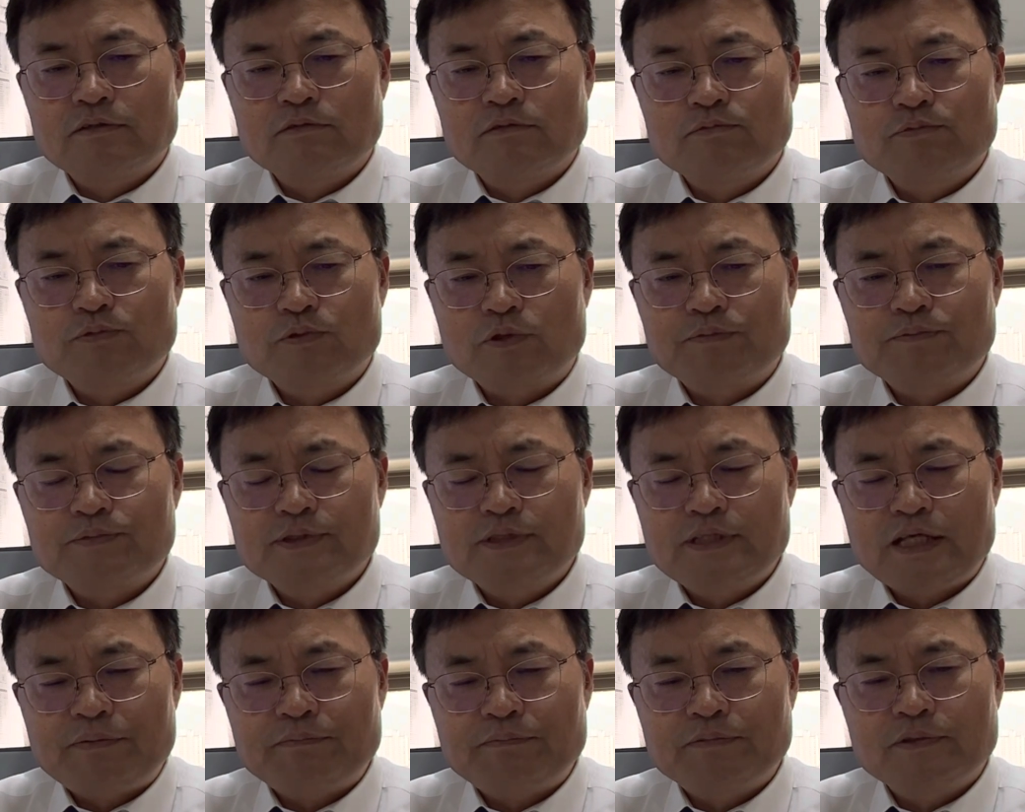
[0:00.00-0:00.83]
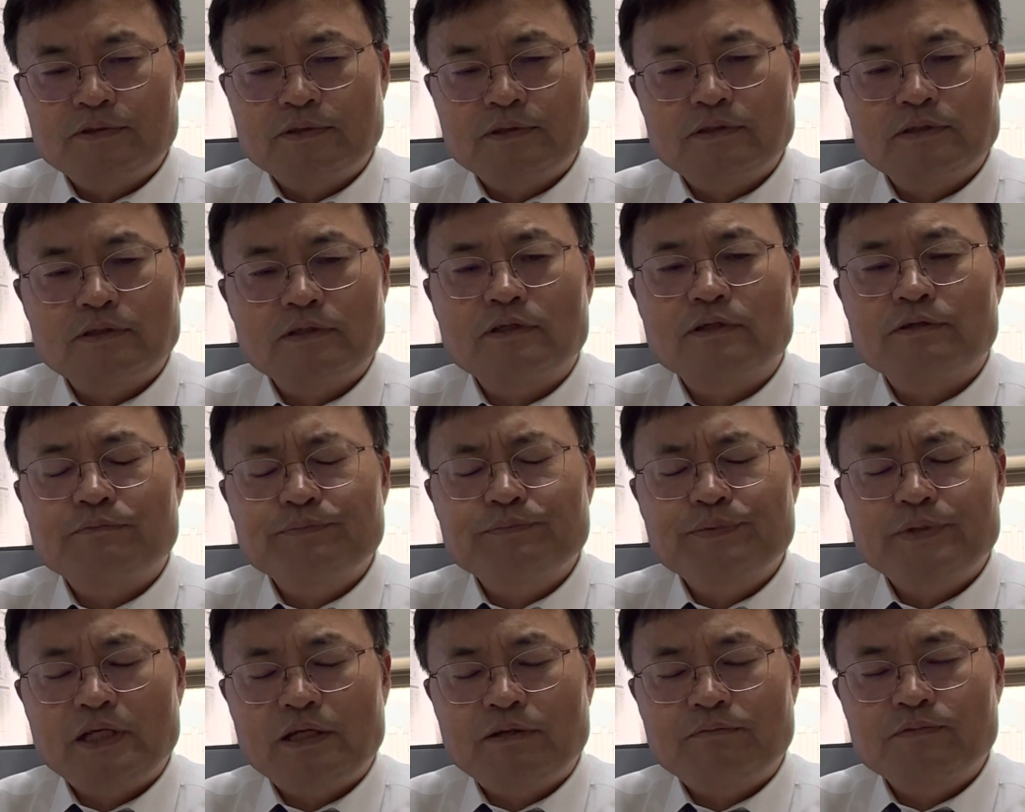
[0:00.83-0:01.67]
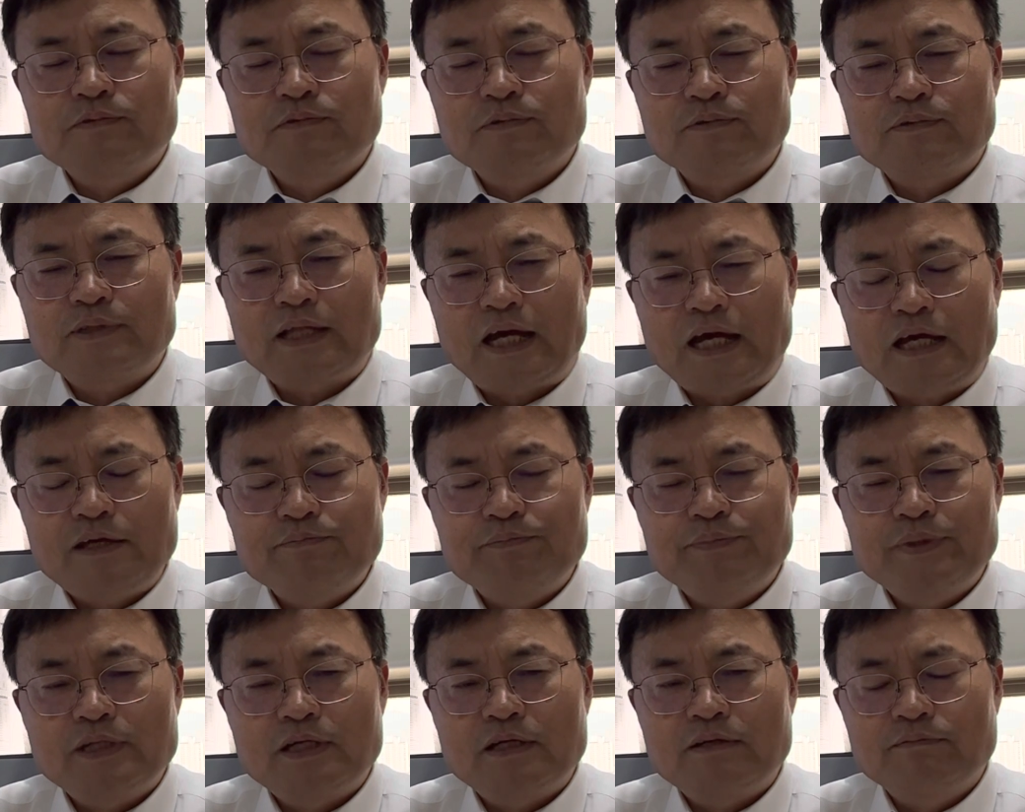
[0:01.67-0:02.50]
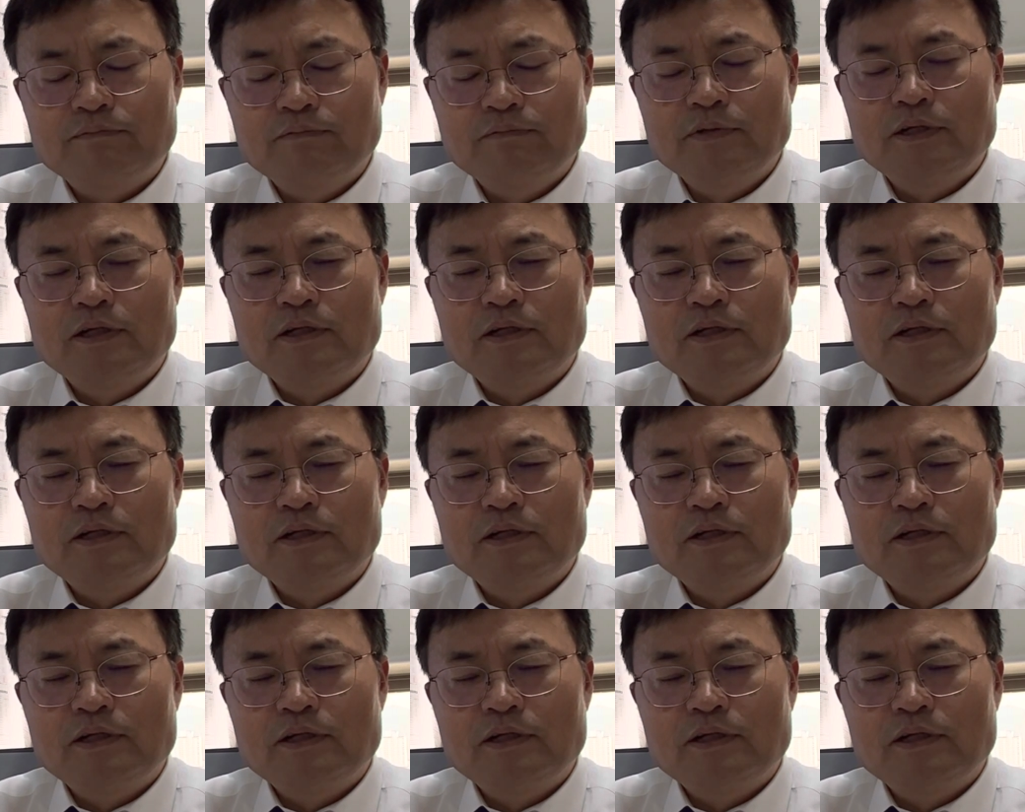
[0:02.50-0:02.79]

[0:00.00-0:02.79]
from 7 p.m. to 9 p.m.